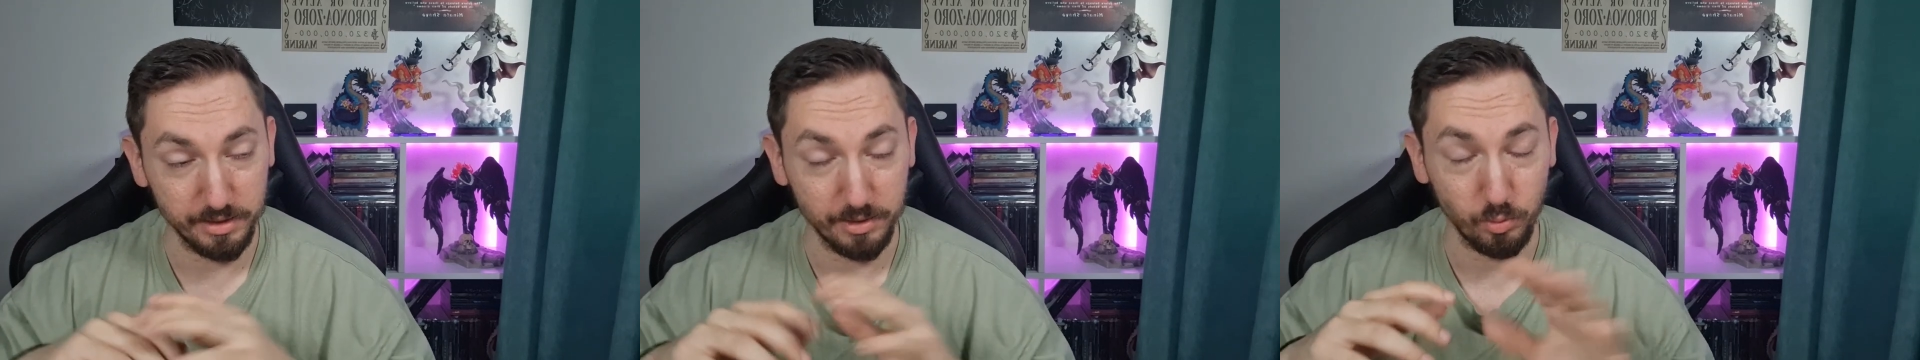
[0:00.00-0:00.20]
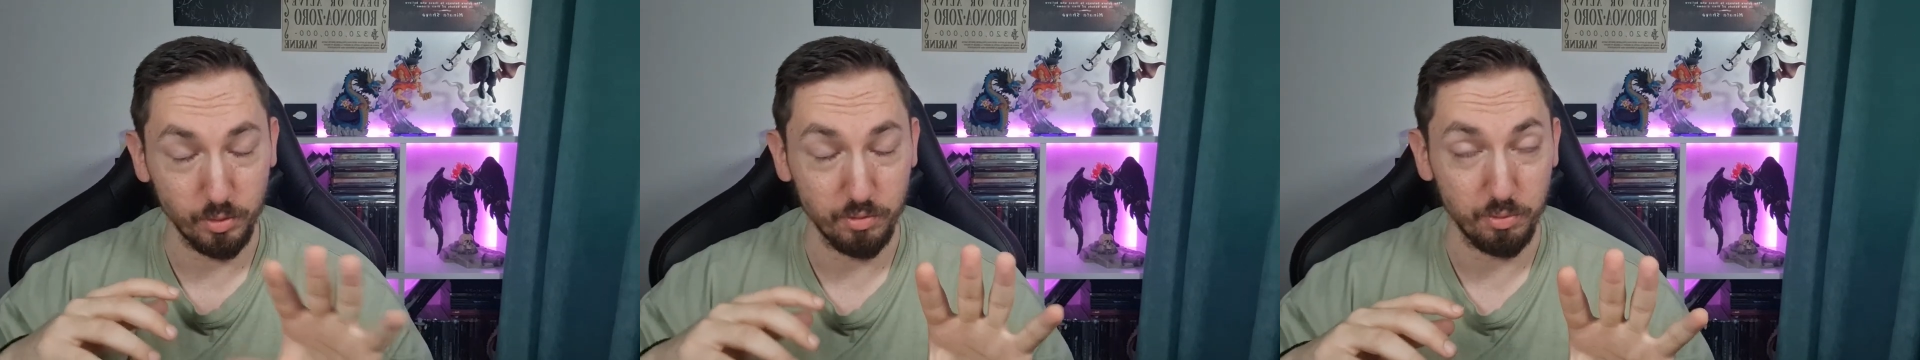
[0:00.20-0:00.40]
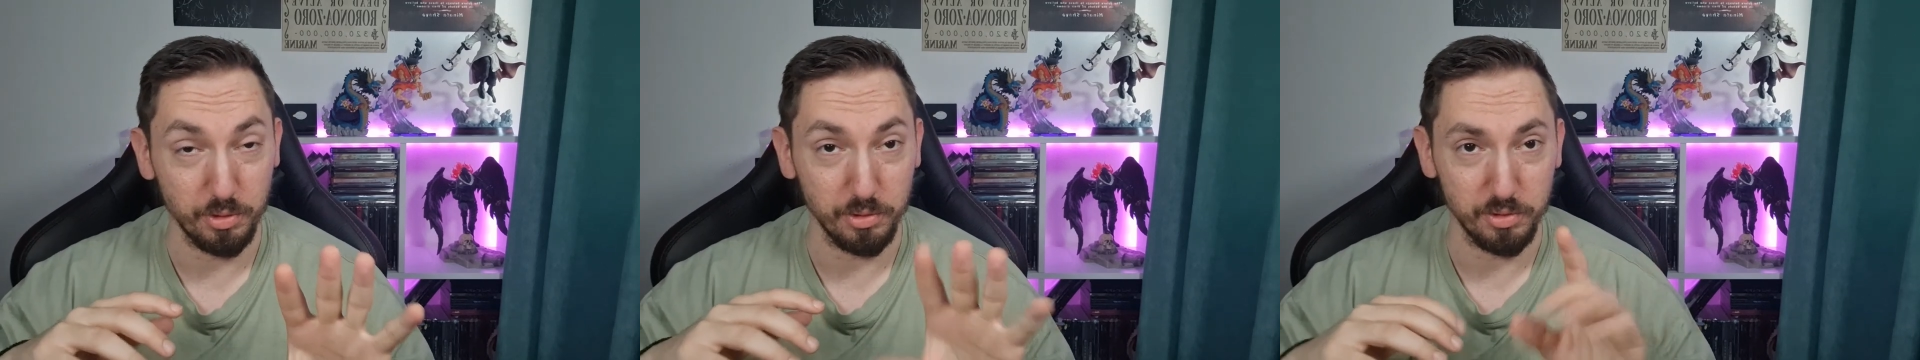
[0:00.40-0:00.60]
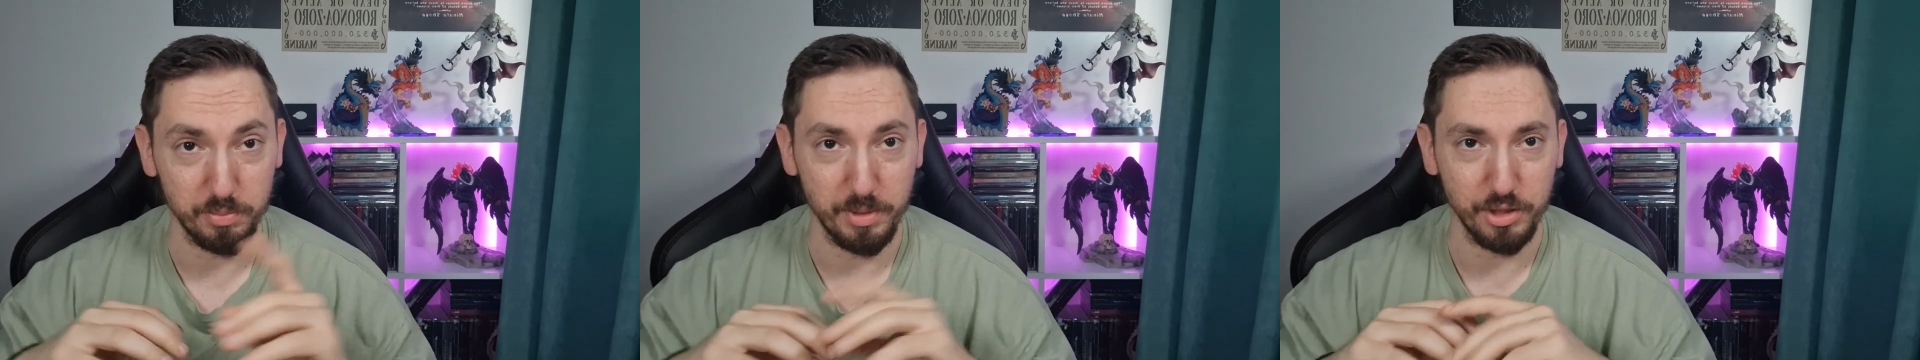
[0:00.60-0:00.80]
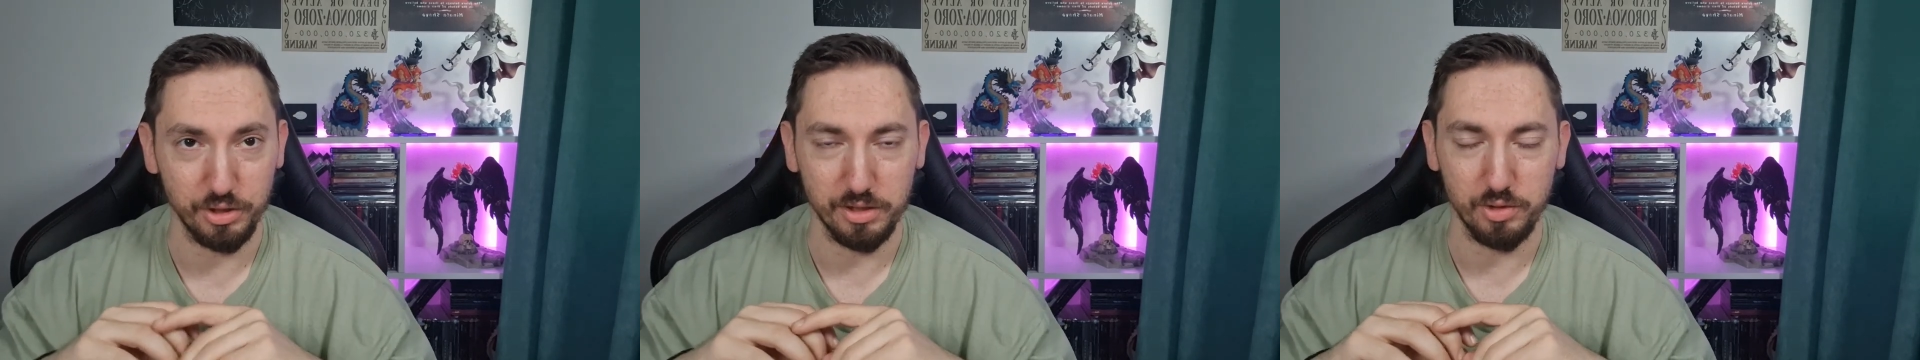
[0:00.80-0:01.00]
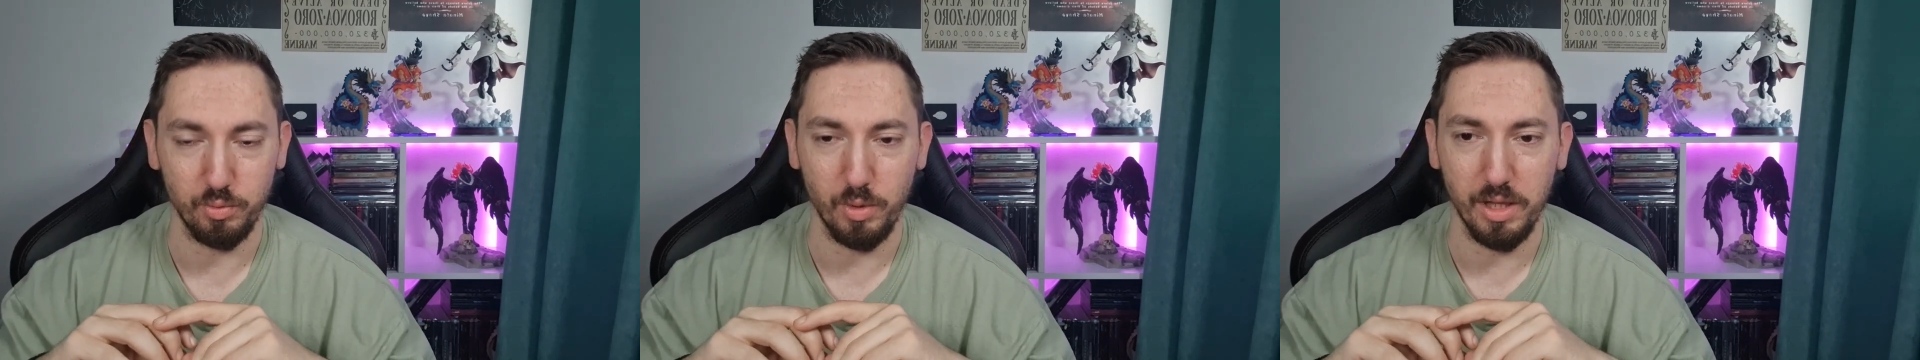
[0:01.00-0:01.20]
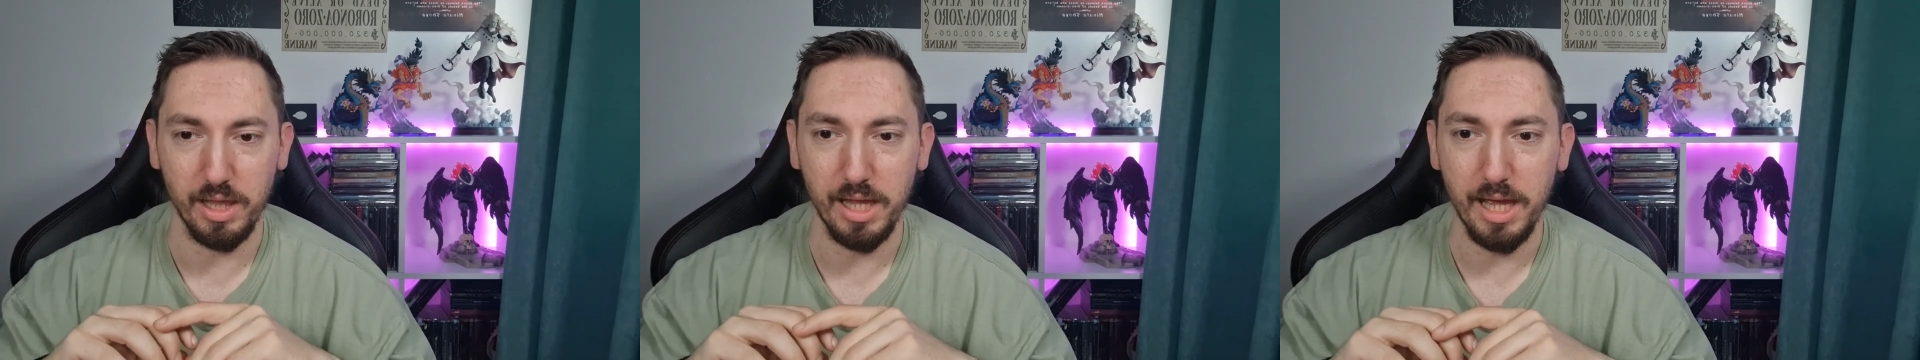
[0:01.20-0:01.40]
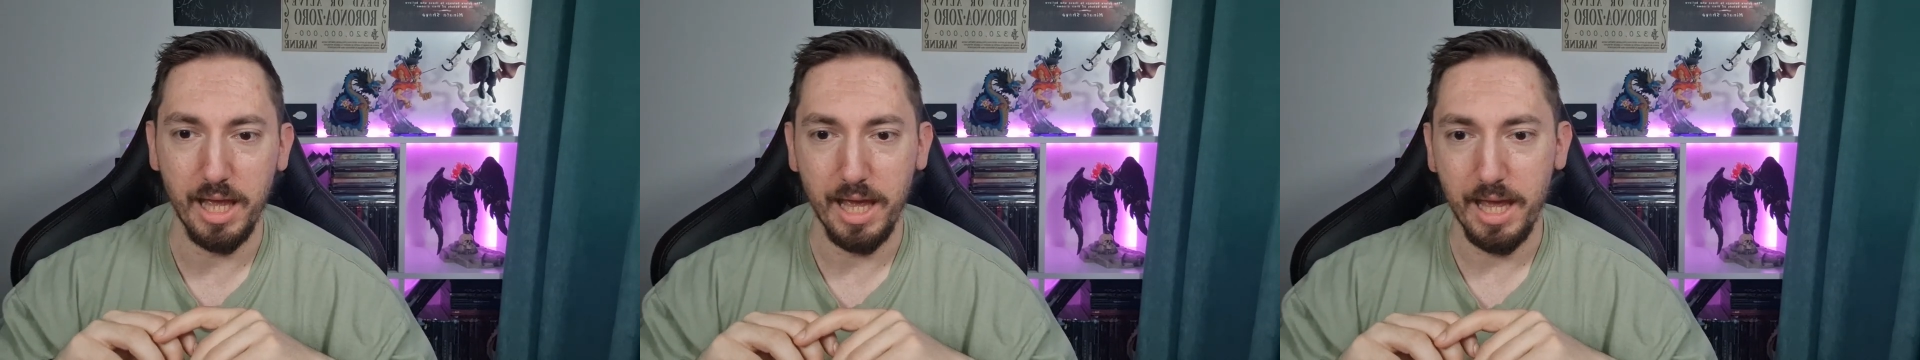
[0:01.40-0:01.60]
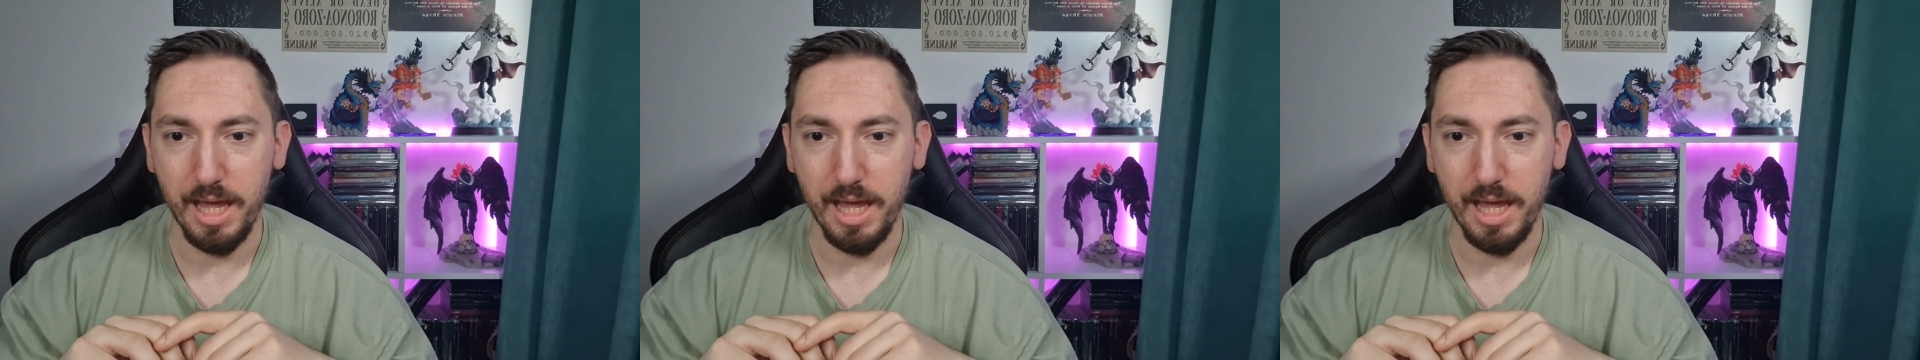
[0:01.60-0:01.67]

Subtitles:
That was really special as well.